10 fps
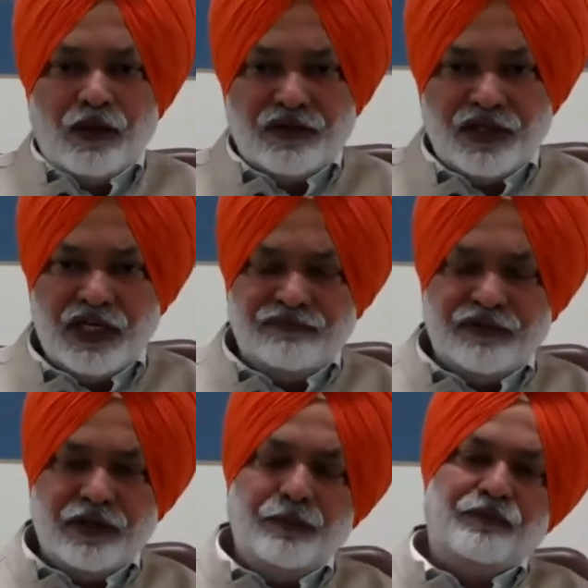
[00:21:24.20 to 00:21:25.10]

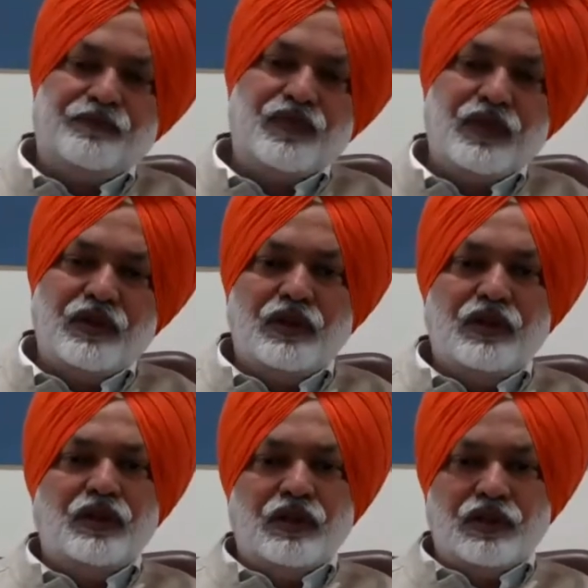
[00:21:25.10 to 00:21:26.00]
Thereafter,
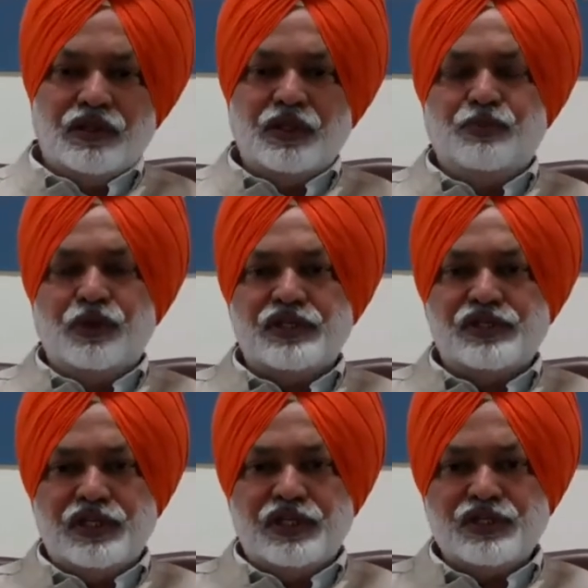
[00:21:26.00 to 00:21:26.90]
the police
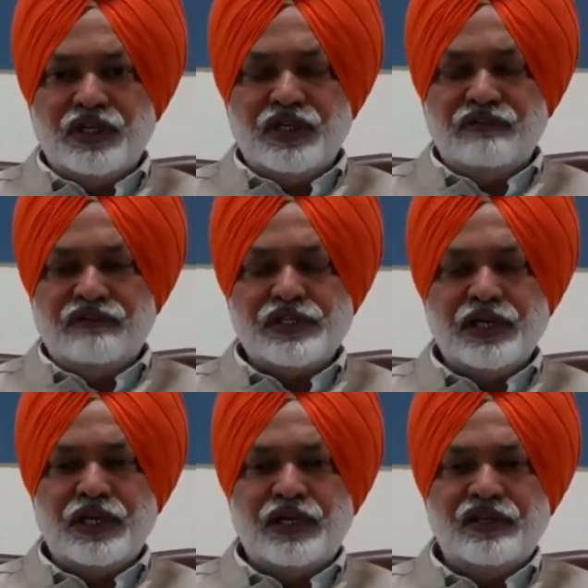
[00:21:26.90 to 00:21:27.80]
is to
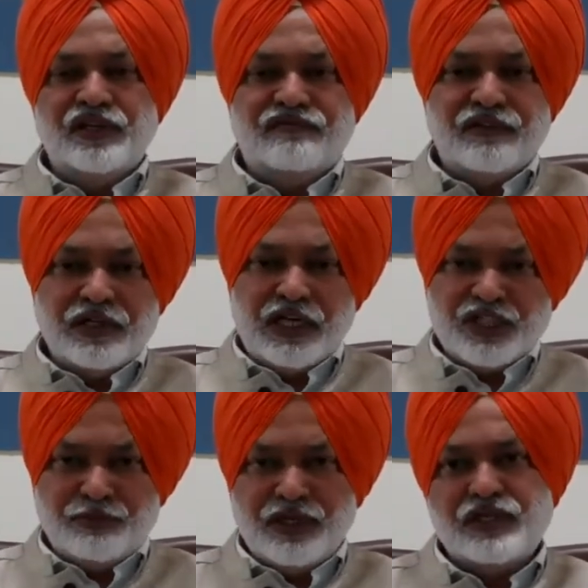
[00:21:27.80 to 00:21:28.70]
investigate the different
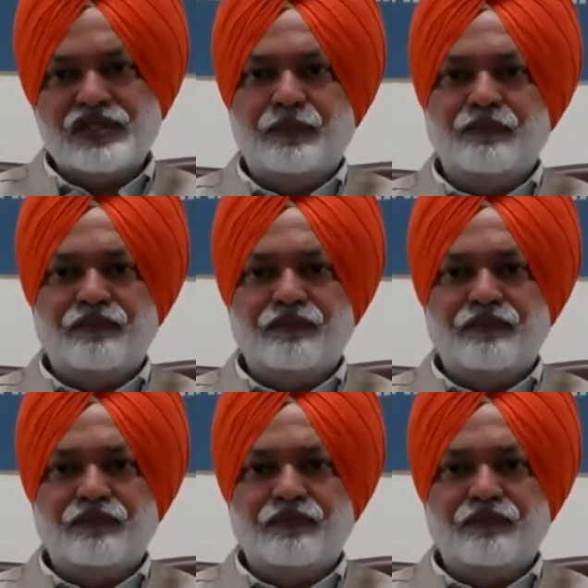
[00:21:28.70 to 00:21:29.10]
aspects.